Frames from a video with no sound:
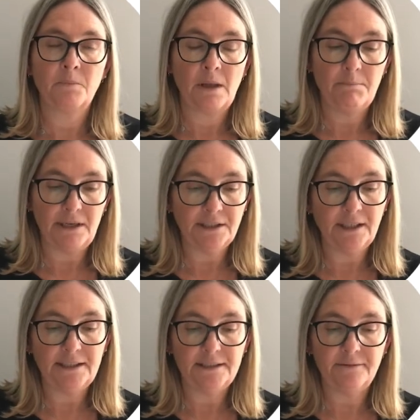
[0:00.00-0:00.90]

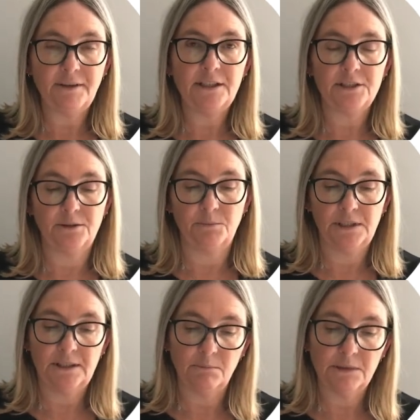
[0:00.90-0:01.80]
Medical intervention will
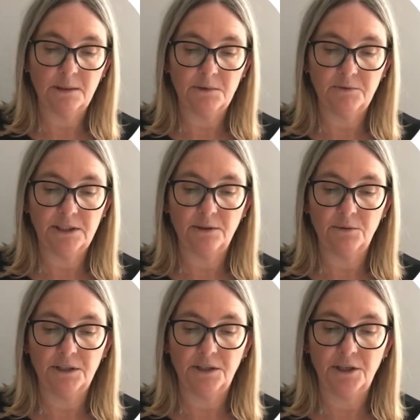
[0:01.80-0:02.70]
sometimes
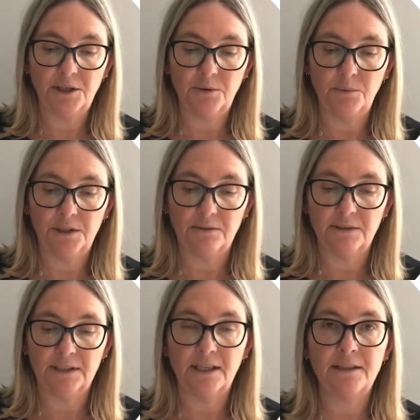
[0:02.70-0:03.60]
result in acute
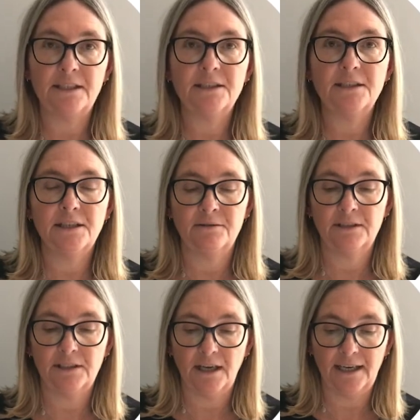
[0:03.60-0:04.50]
wounds, and these are known
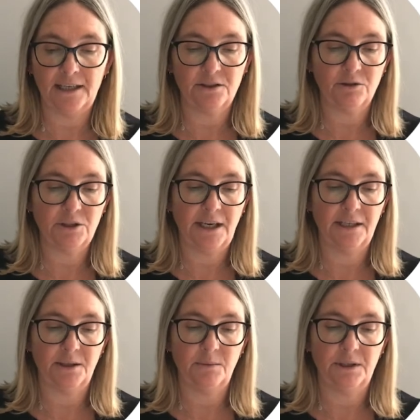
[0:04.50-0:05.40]
as
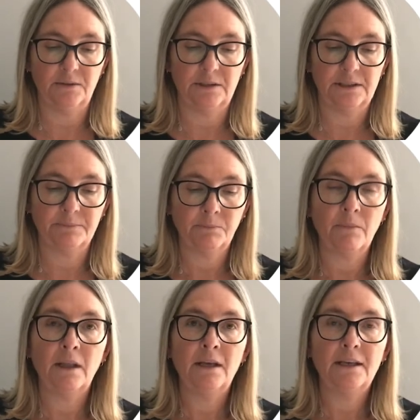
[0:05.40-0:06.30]
iatrogenic wounds.
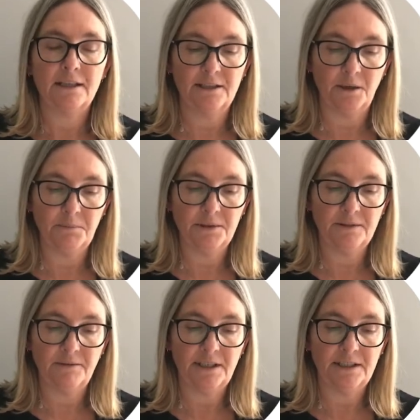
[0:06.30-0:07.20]
Examples
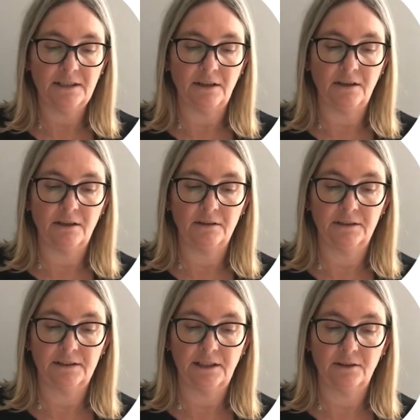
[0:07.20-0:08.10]
of these are
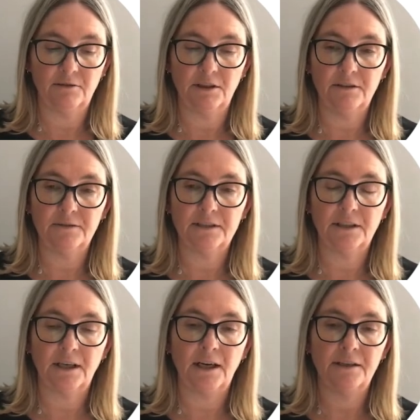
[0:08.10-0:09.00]
skin grafts,
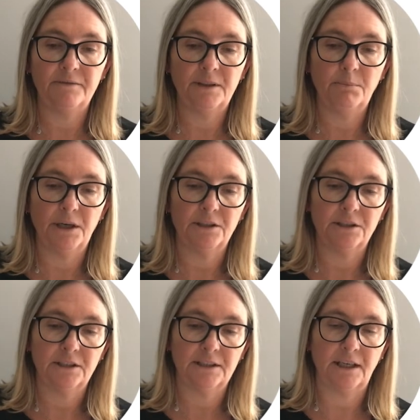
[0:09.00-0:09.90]
IV
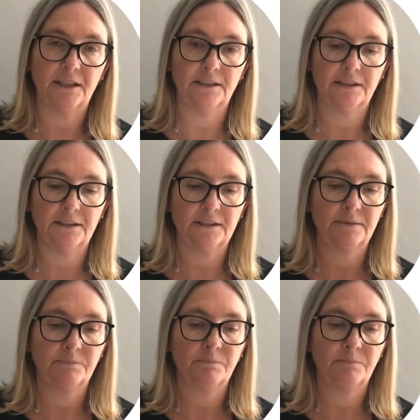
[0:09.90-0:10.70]
puncture sites.